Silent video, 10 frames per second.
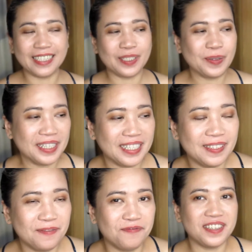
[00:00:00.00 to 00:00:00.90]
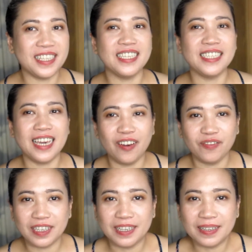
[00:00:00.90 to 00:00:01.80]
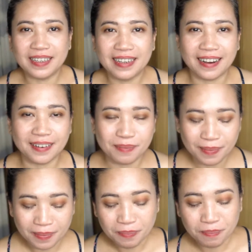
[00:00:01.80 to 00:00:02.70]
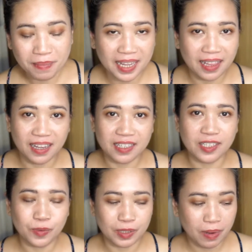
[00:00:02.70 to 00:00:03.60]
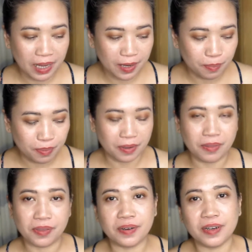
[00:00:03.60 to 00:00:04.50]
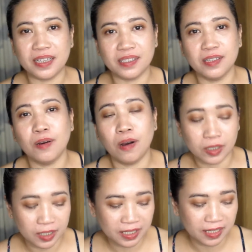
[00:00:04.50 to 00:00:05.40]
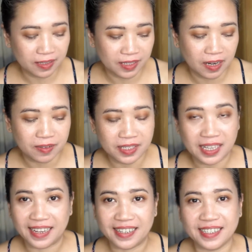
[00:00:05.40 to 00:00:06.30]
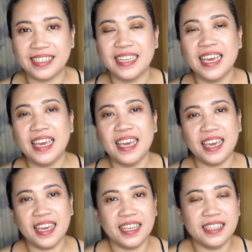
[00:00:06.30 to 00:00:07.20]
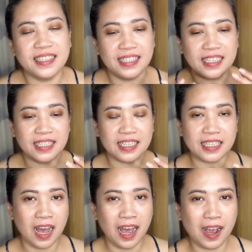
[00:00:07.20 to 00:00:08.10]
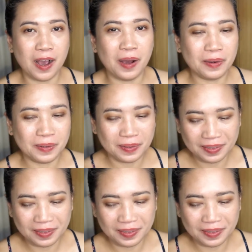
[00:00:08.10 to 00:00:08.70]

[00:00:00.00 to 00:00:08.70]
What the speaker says: So I just finished having my lunch with my brother at the hawker center downstairs, and this is how